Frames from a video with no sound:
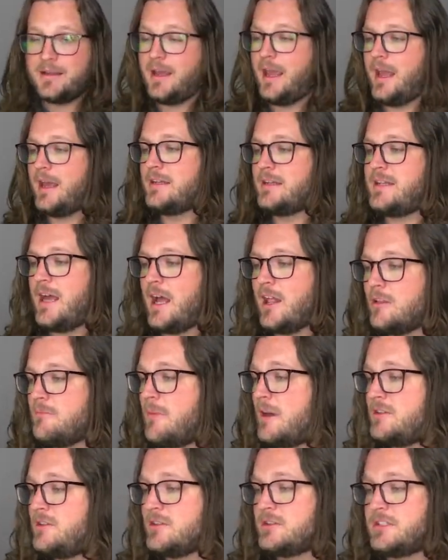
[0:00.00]
and
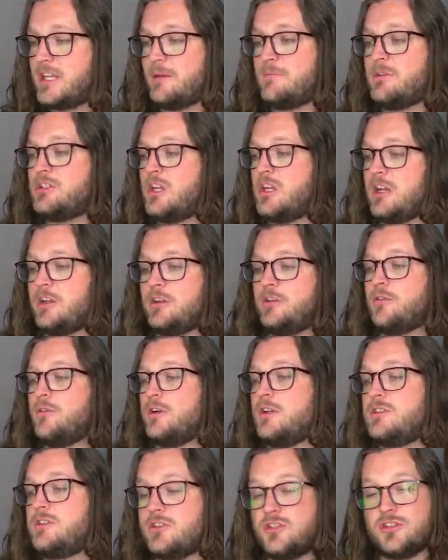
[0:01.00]
elemental damage
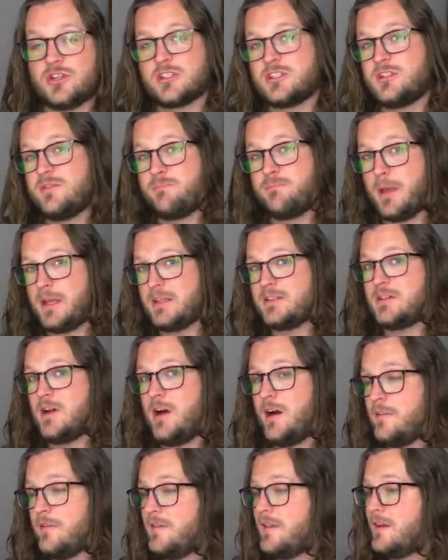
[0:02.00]
increase just based
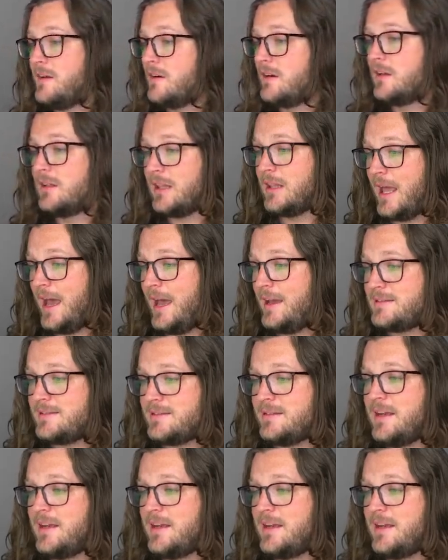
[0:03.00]
on their class.